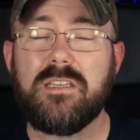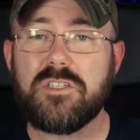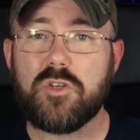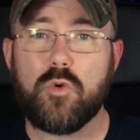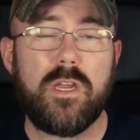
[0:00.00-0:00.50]

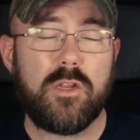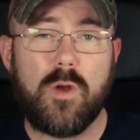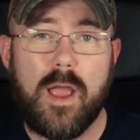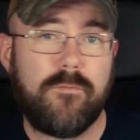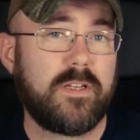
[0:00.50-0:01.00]
discrete
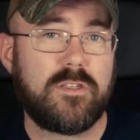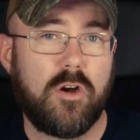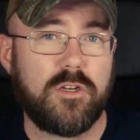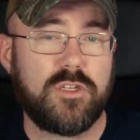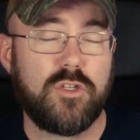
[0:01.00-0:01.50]
graphics
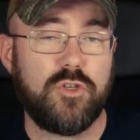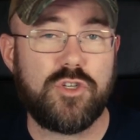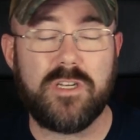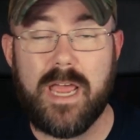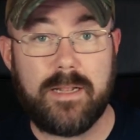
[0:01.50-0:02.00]
card
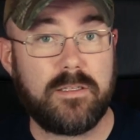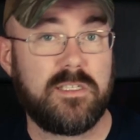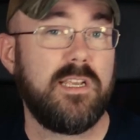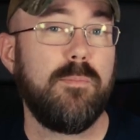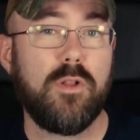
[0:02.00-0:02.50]
solution at
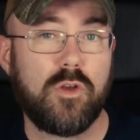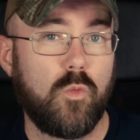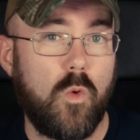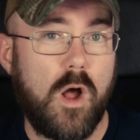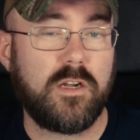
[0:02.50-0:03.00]
similar
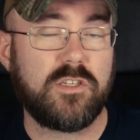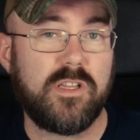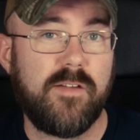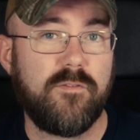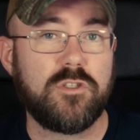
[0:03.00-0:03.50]
wattage
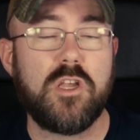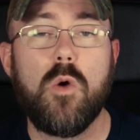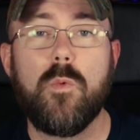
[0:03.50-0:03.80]
levels,